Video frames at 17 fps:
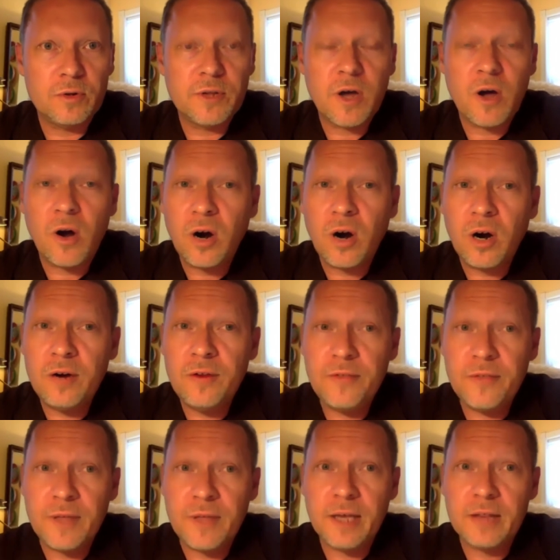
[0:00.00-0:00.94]
The hard
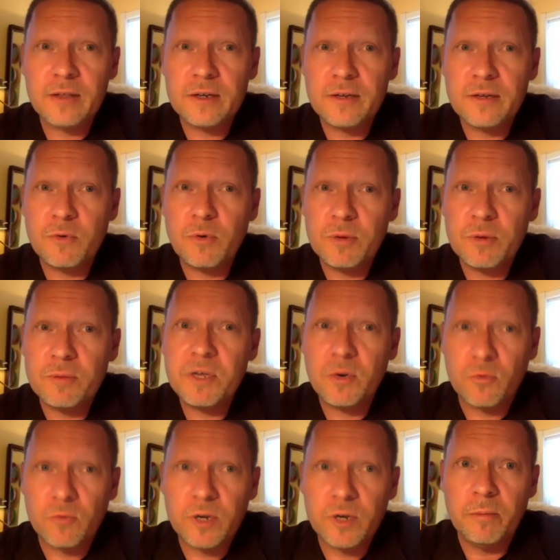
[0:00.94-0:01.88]
thing, that if you want to be a
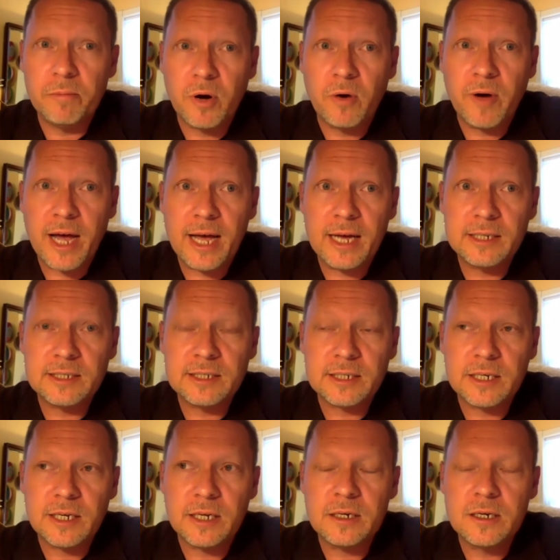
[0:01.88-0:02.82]
real Boasian,